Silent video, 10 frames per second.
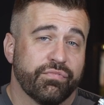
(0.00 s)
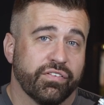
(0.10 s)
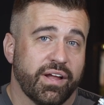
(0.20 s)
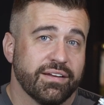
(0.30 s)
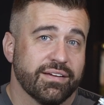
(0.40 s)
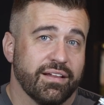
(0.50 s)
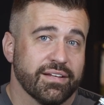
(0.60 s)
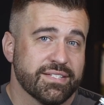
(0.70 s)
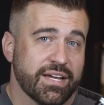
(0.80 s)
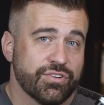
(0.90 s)
flight to
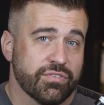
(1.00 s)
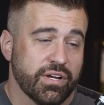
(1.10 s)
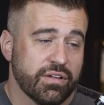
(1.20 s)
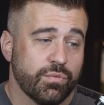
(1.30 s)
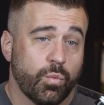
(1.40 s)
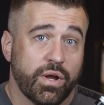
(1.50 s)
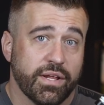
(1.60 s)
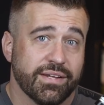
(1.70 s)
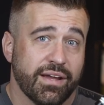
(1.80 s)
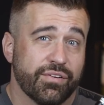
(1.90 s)
Alexandria, the one
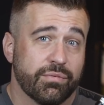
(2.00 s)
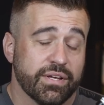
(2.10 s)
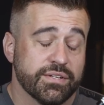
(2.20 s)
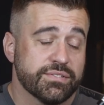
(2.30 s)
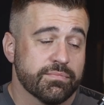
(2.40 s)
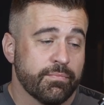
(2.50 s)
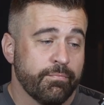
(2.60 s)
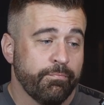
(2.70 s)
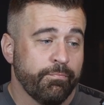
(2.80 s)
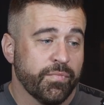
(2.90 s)
a day there is.
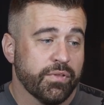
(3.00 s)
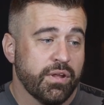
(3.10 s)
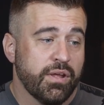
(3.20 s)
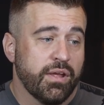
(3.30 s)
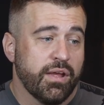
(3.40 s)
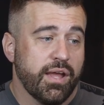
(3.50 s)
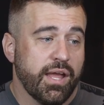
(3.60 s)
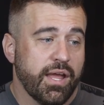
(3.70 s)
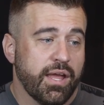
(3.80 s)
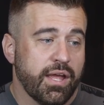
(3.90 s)

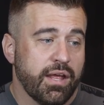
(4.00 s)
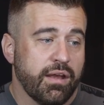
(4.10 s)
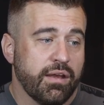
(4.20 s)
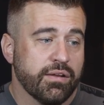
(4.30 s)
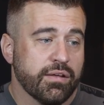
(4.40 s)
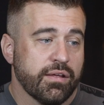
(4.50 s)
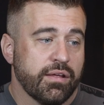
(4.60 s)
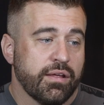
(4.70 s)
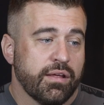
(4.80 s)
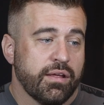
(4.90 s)
And
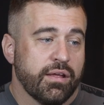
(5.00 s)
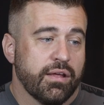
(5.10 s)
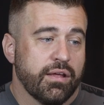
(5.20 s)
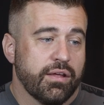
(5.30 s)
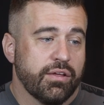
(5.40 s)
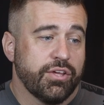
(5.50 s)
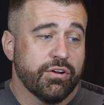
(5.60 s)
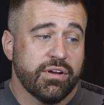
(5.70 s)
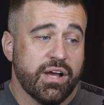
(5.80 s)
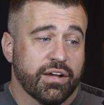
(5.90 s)

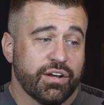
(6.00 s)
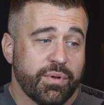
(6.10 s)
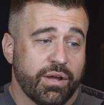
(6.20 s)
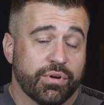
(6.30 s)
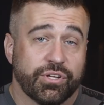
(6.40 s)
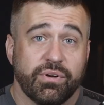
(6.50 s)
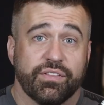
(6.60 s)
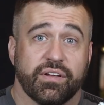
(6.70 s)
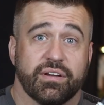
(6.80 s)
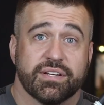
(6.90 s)
you're not going to be able to do
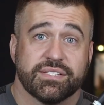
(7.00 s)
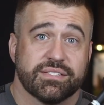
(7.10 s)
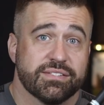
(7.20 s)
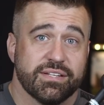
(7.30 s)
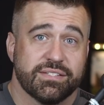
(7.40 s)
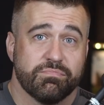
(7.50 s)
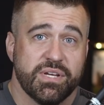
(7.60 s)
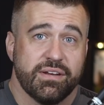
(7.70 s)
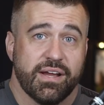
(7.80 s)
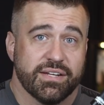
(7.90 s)
anything because it's
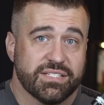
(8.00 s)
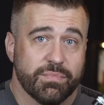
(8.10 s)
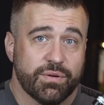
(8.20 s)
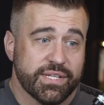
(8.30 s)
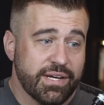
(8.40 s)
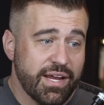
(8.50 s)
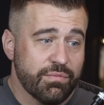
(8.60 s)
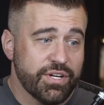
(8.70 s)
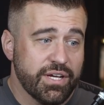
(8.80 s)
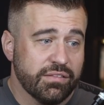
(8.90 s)
midnight. It's the middle of the night
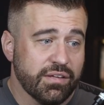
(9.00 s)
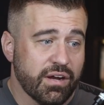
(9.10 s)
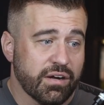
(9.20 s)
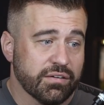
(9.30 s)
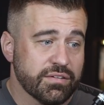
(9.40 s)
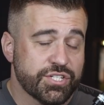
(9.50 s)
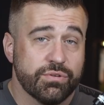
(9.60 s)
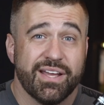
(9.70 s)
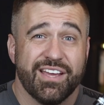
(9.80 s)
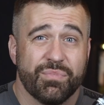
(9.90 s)
when you get there. It's
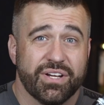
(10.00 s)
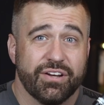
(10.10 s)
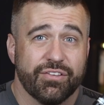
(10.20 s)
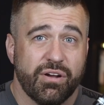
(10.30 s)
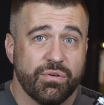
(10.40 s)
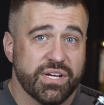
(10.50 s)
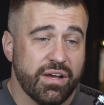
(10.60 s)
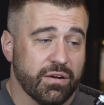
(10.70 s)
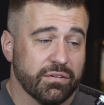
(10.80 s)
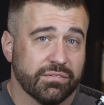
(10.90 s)
2 a.m. when you get to your
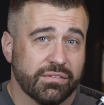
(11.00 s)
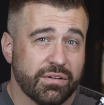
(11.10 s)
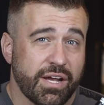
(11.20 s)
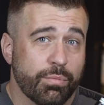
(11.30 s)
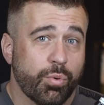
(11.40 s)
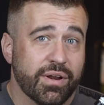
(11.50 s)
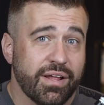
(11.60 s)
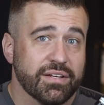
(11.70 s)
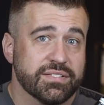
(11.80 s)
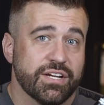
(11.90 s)
hotel. The airport in
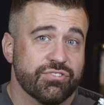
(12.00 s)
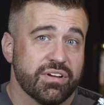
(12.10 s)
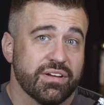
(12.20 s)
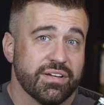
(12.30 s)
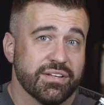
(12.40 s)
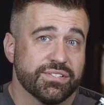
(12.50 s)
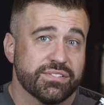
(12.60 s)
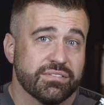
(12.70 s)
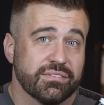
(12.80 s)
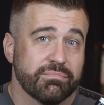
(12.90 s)
Alexandria
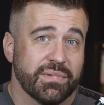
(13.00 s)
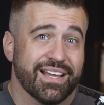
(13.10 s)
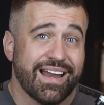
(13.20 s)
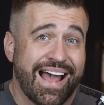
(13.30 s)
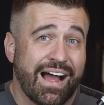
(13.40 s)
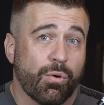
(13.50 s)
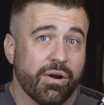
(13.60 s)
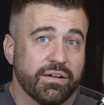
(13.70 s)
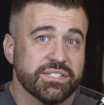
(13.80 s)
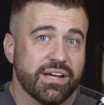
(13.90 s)
is like an
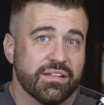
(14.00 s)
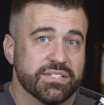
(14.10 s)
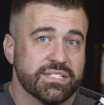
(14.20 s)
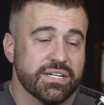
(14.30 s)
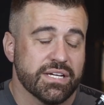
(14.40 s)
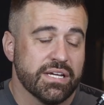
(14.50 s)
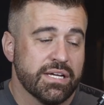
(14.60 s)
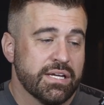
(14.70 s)
hour outside of the city.